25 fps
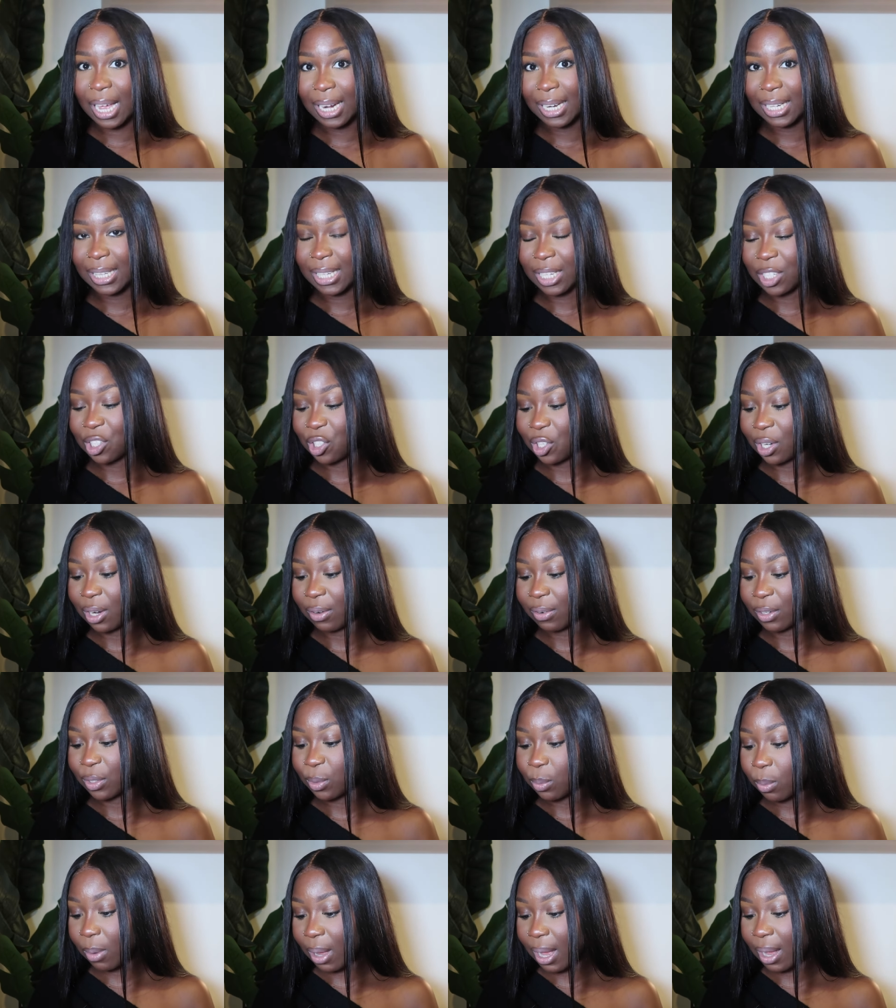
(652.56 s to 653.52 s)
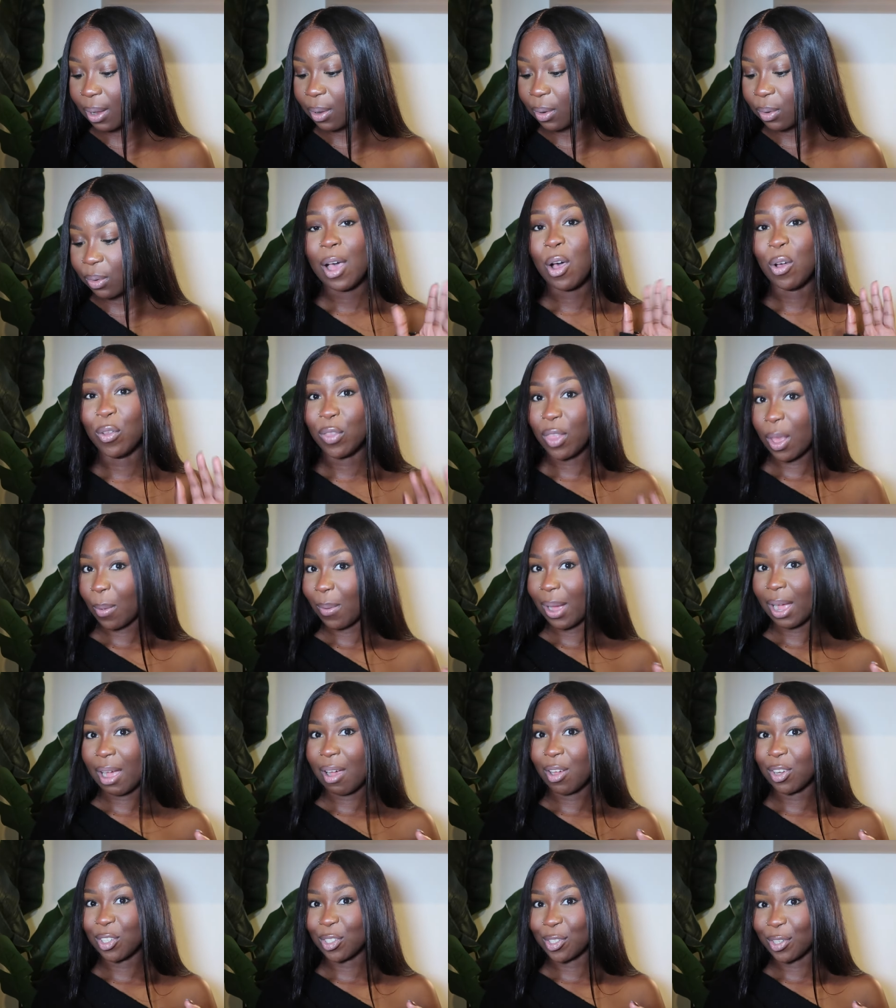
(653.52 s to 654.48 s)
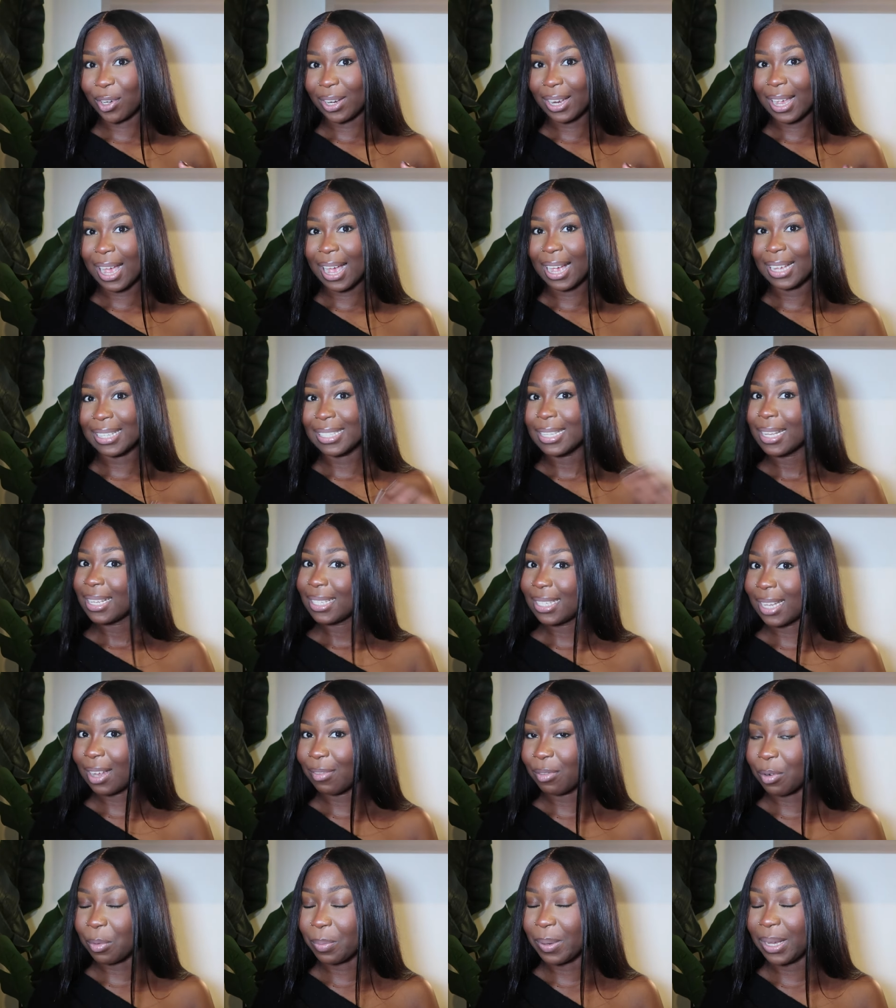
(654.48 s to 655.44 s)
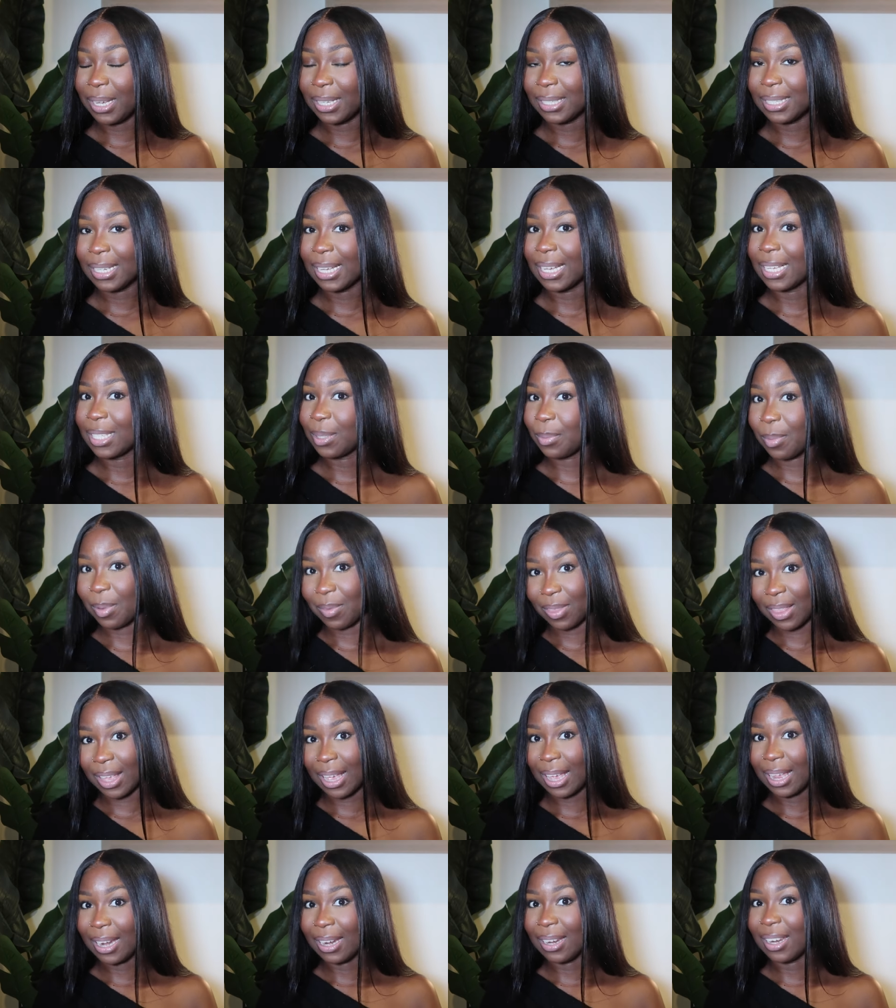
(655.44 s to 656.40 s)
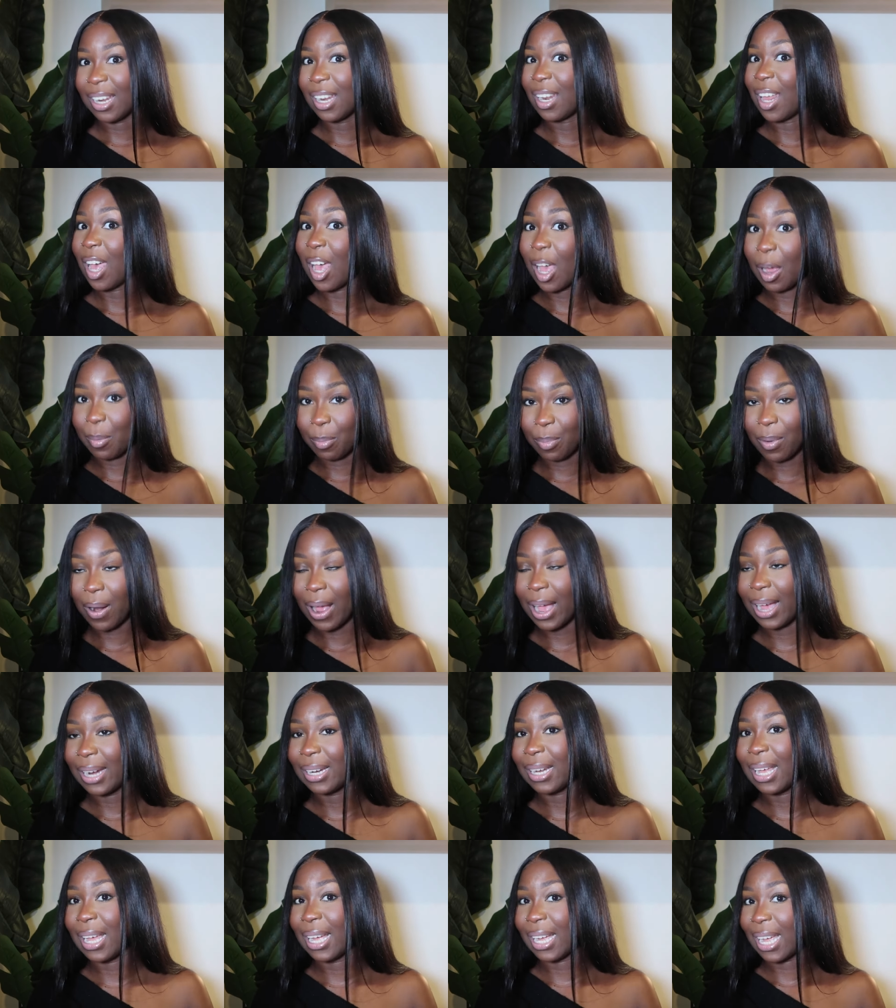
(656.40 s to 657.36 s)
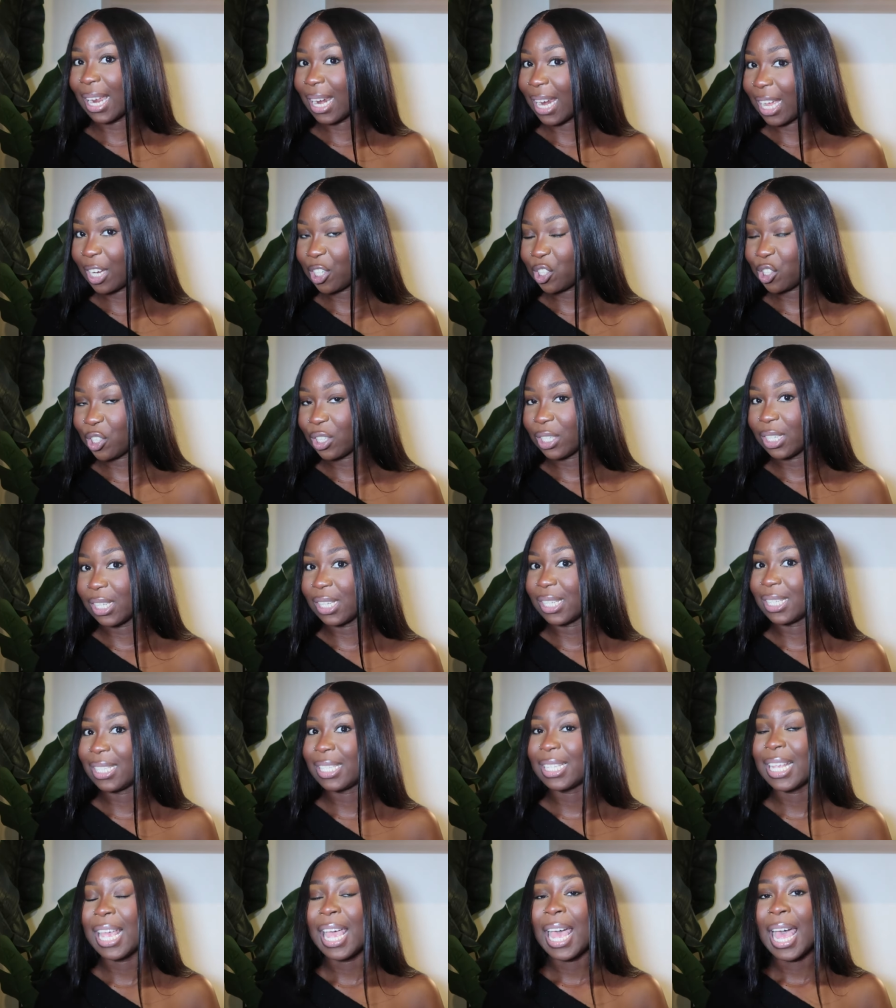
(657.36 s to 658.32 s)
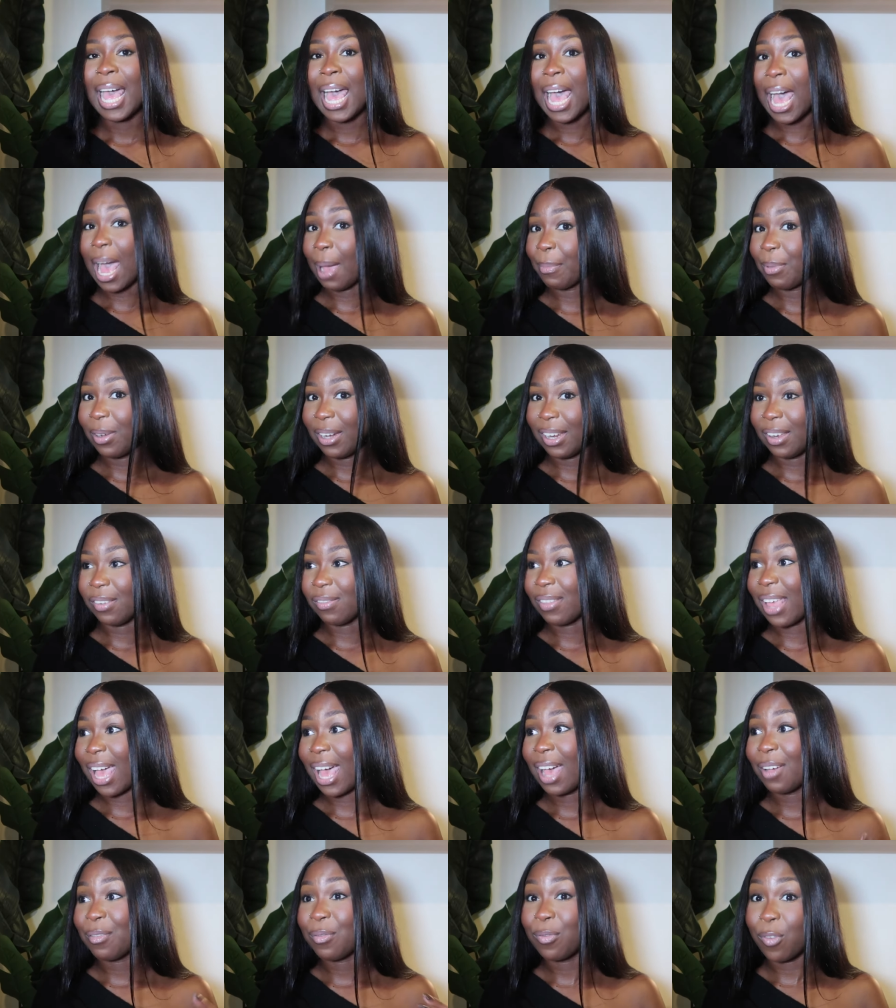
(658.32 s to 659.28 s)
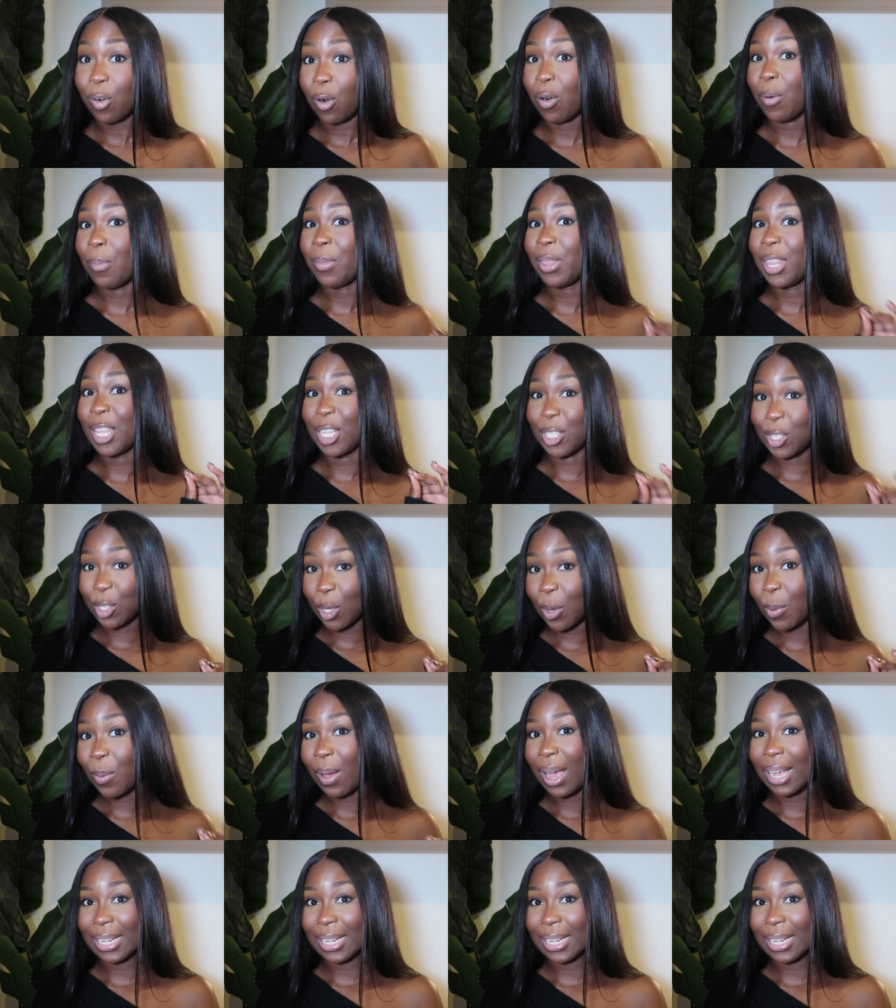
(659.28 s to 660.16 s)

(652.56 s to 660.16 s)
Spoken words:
early this year as well. Although I can't show you guys several pieces within her brand, her collections, I believe that from the two